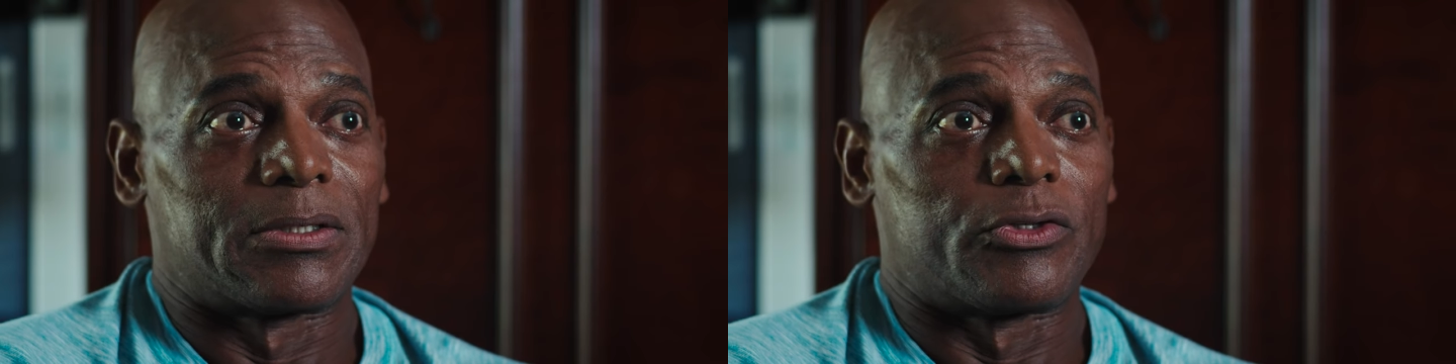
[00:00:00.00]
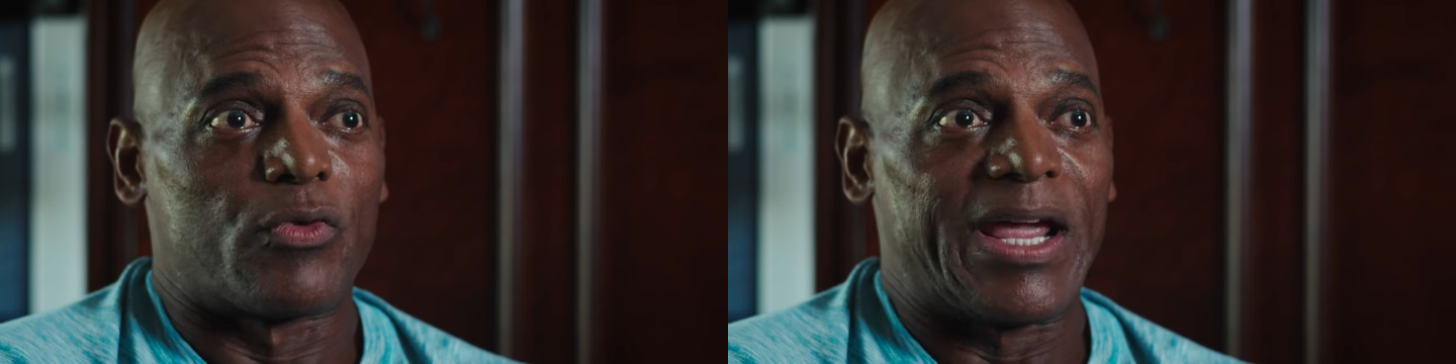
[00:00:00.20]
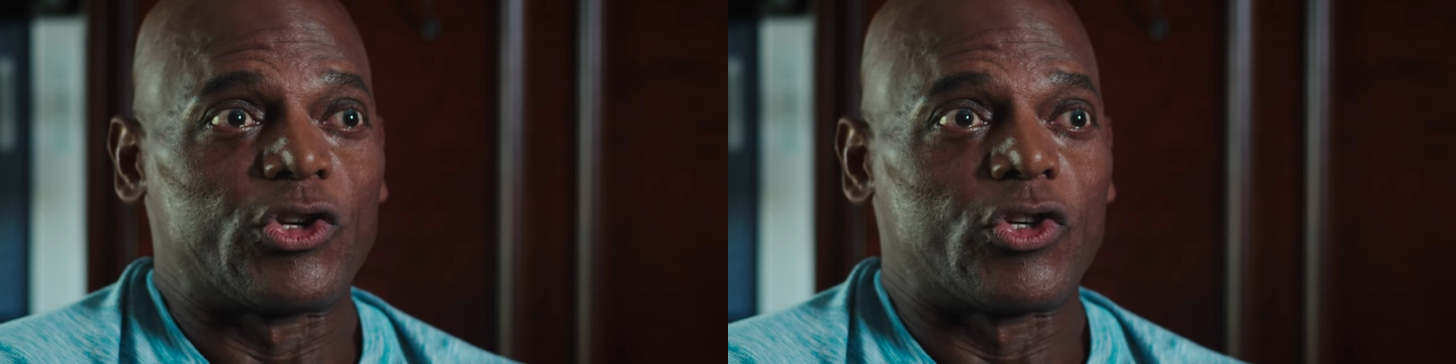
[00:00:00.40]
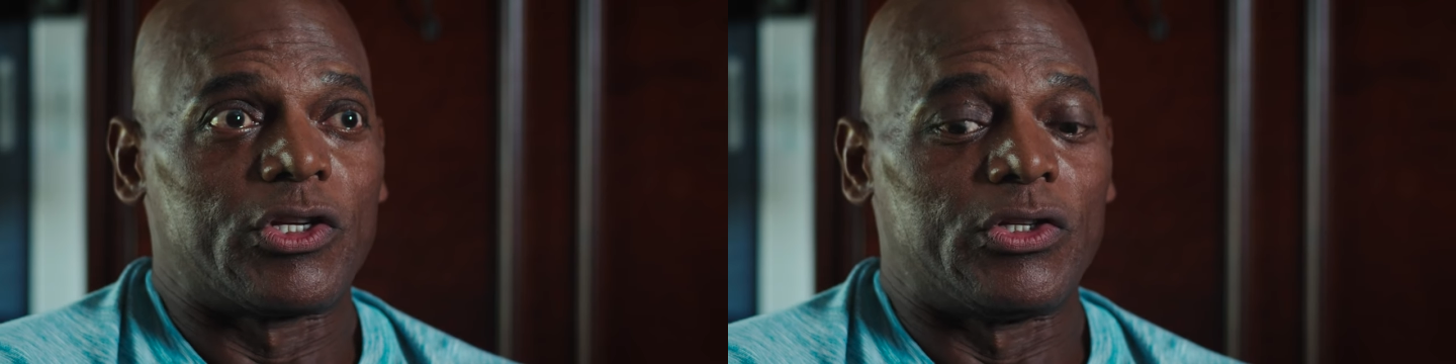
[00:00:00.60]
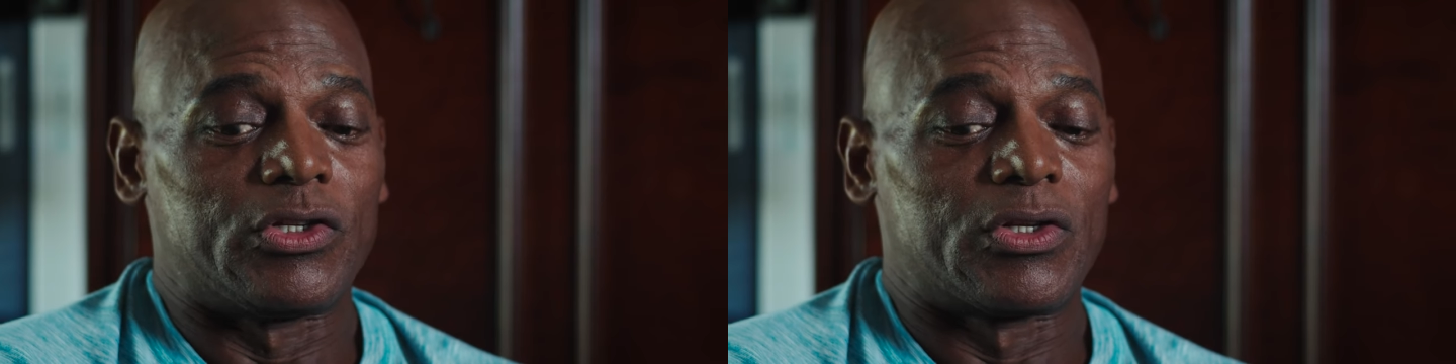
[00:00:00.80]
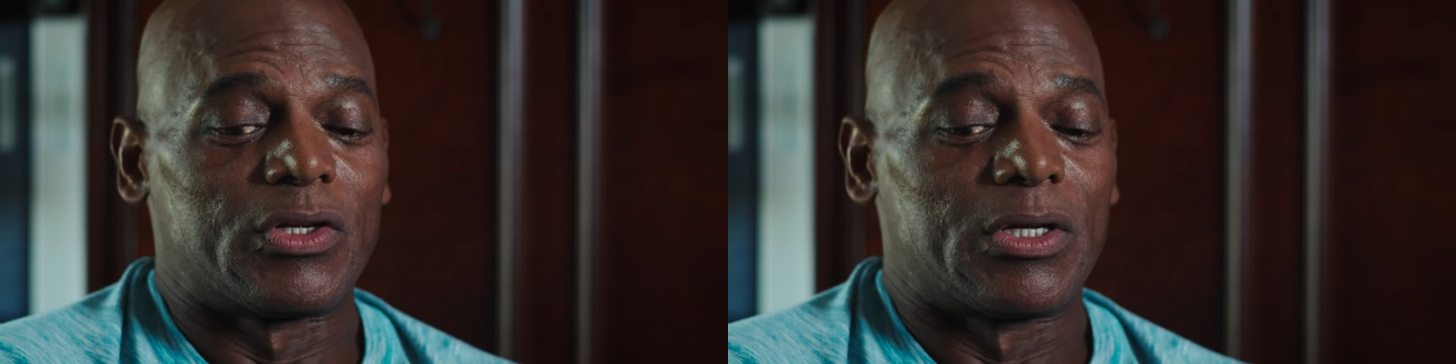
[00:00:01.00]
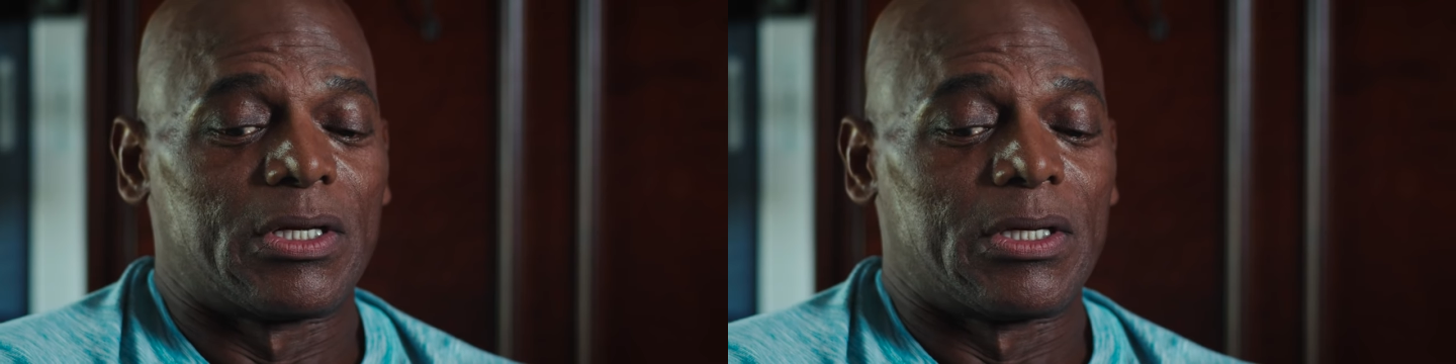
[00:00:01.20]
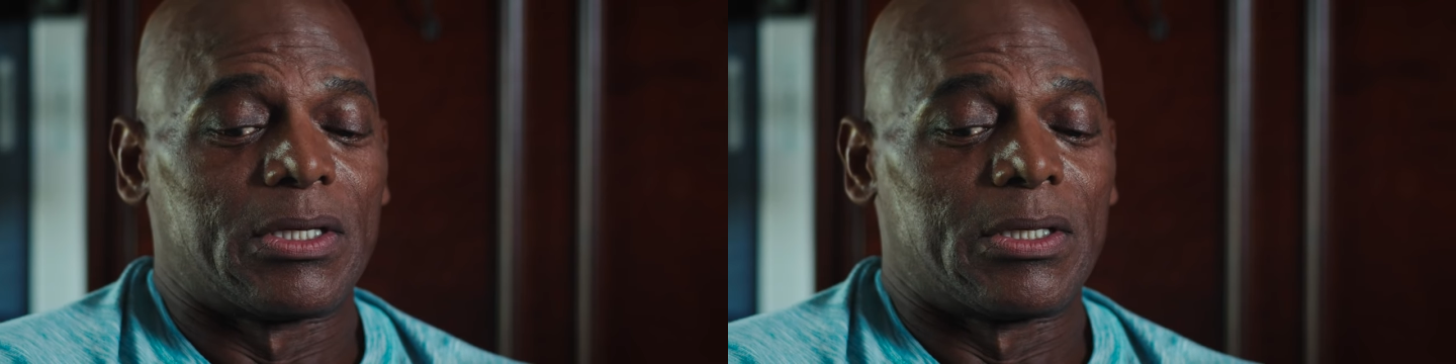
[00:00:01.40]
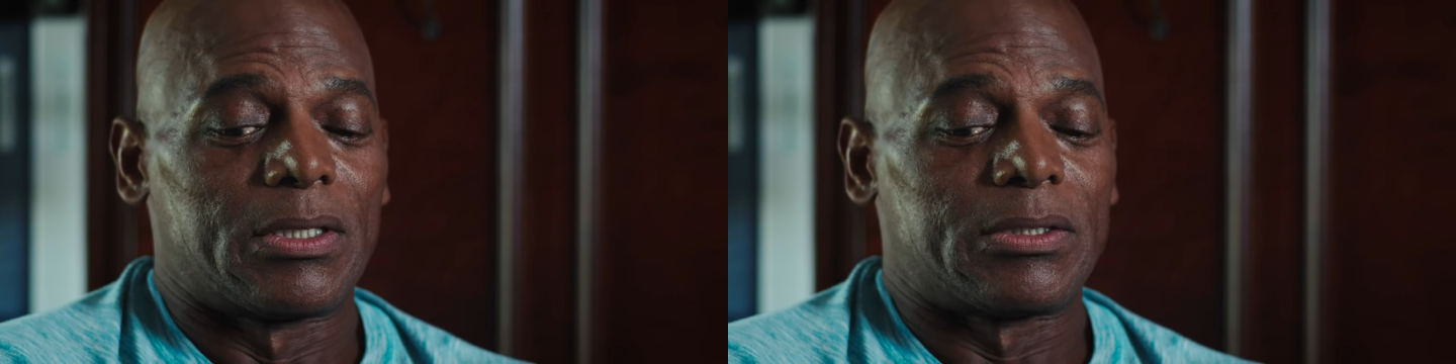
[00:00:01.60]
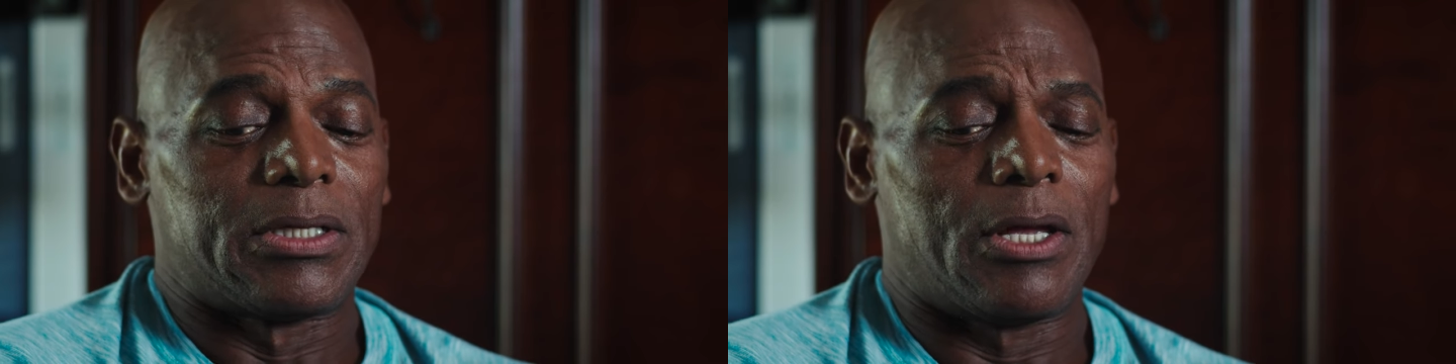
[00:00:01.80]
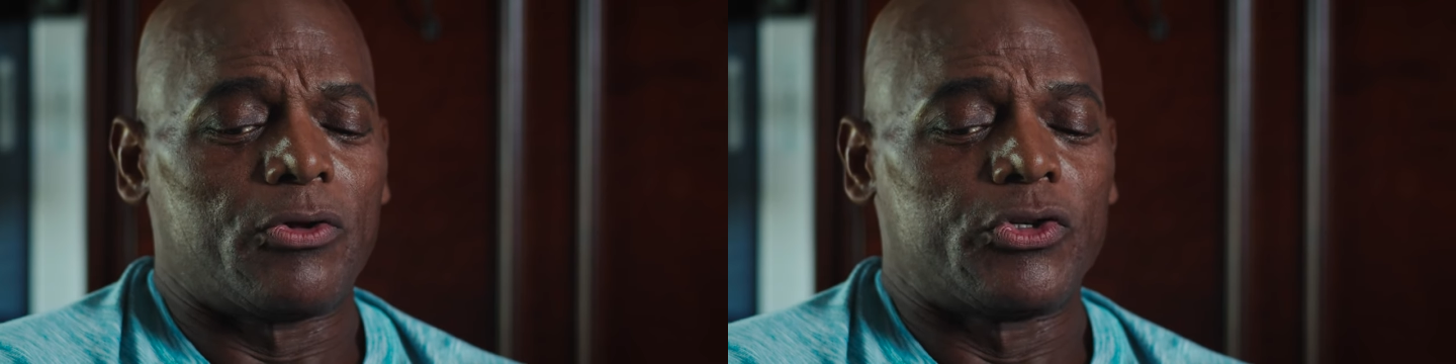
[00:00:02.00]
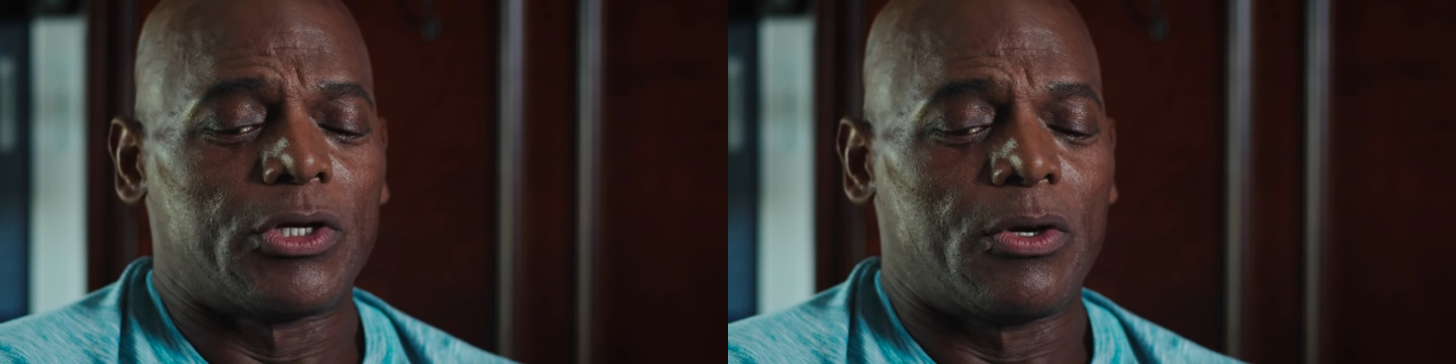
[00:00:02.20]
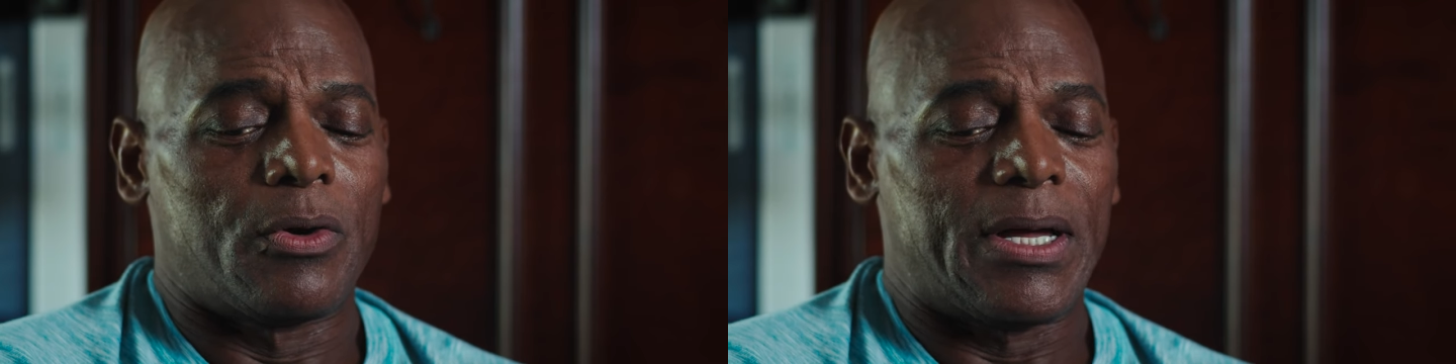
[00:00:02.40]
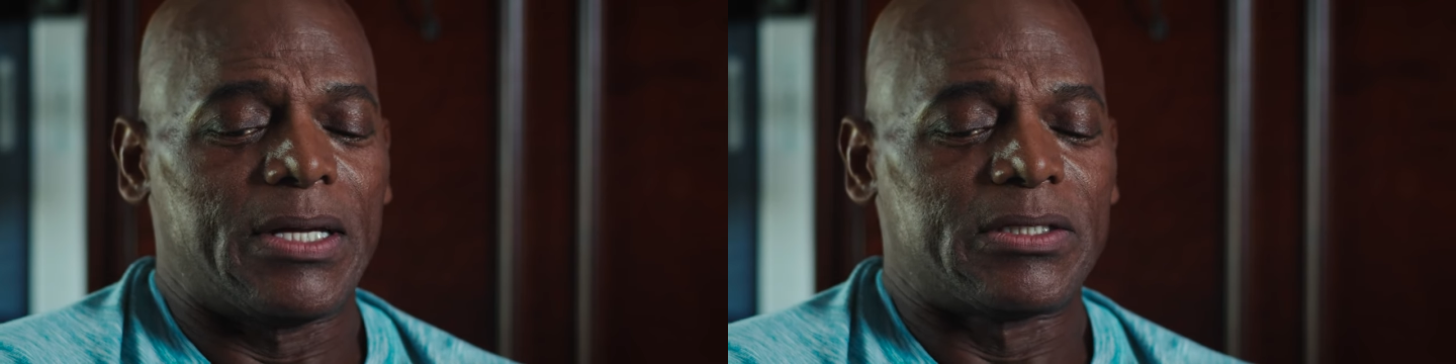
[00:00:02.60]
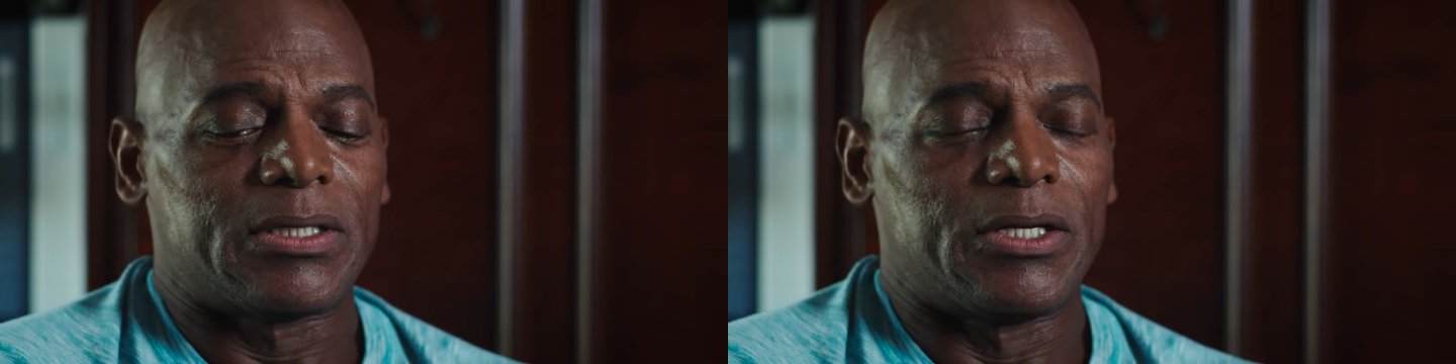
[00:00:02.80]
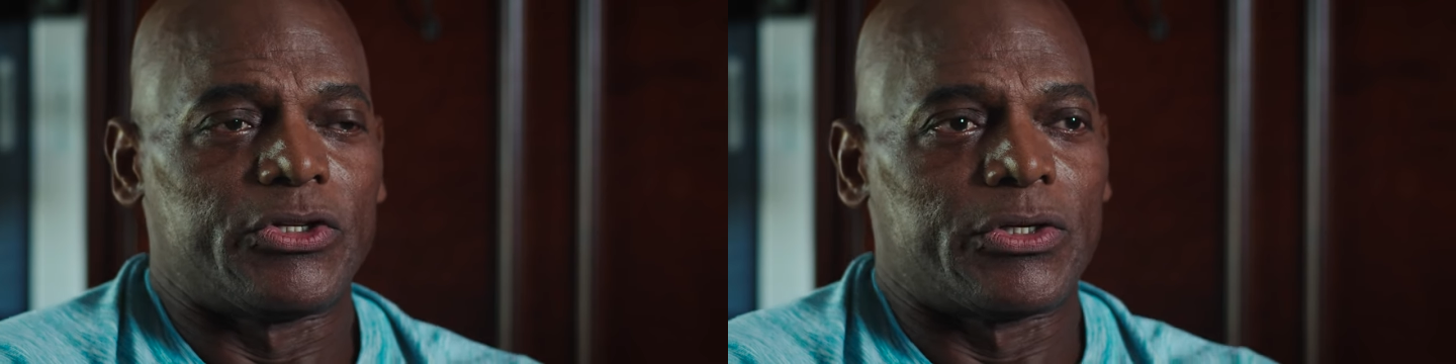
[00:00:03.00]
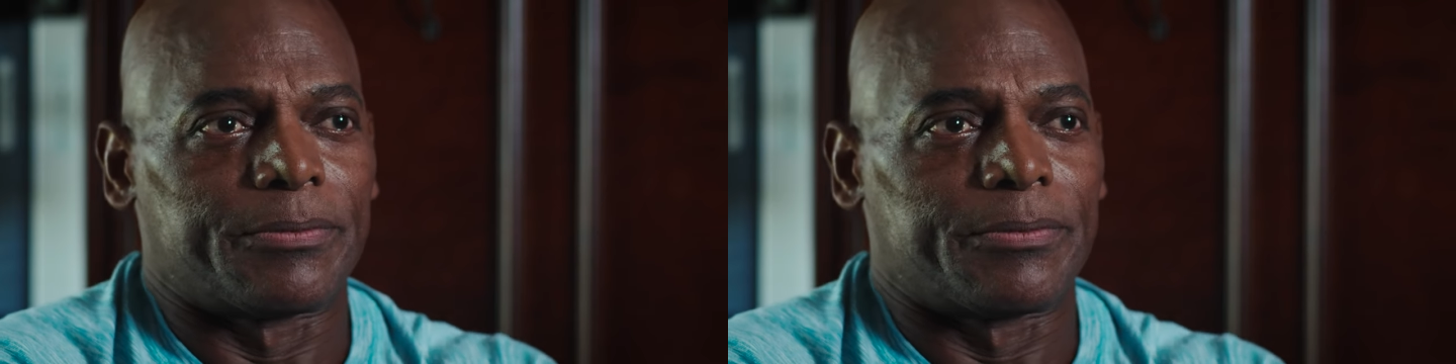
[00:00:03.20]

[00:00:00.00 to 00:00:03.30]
directions. Tell Joe I sent